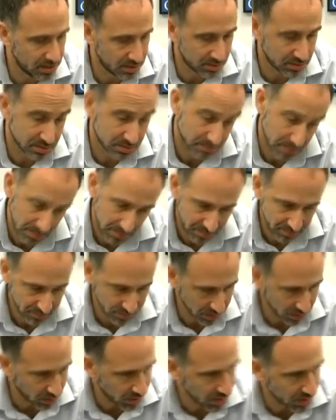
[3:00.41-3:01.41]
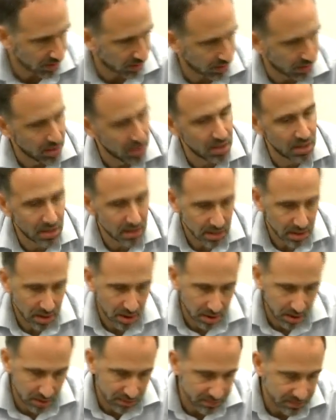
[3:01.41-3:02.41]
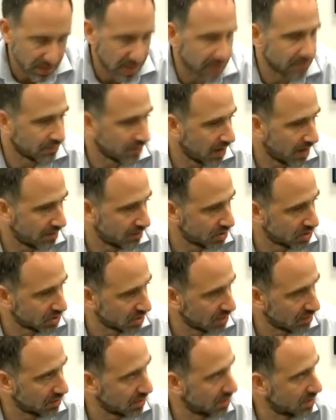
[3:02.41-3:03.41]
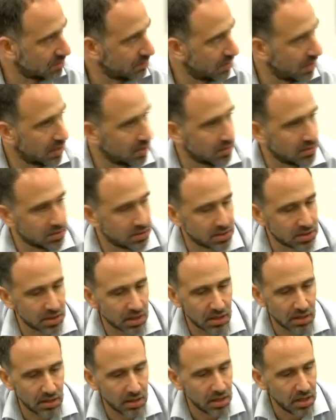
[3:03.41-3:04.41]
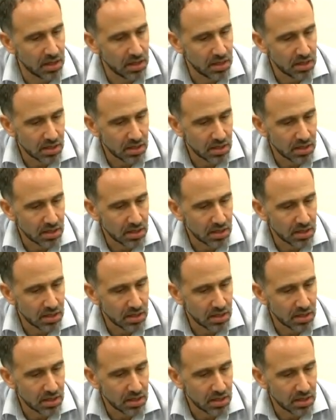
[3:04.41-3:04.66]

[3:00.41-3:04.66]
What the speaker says: years, maybe even longer. If you got 5 years, that would at least be a good start.